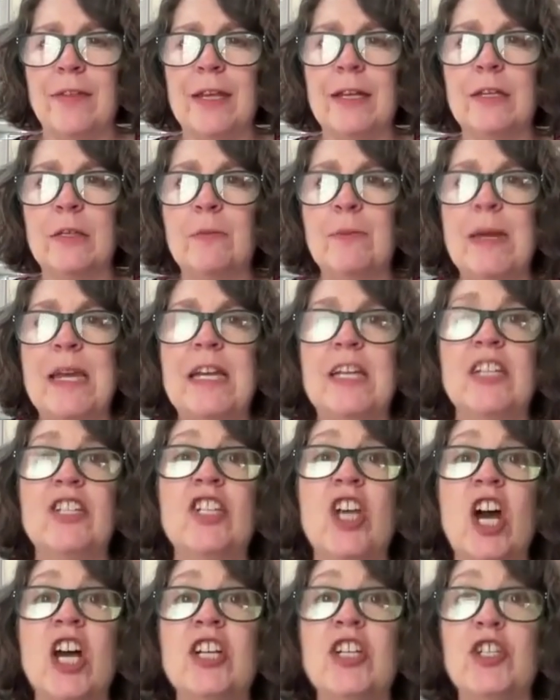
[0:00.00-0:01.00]
that it's being
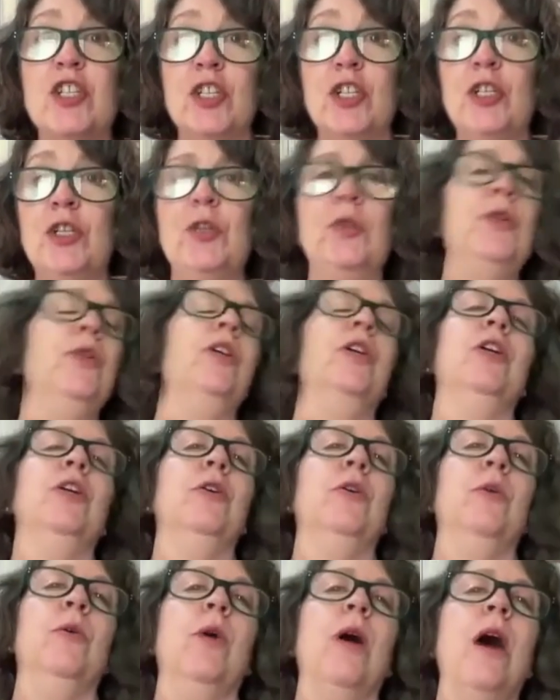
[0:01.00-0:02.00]
done to
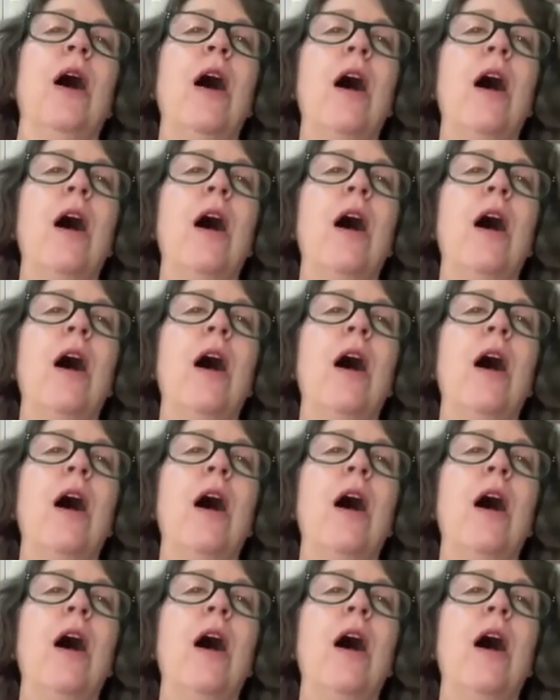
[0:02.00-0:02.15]
you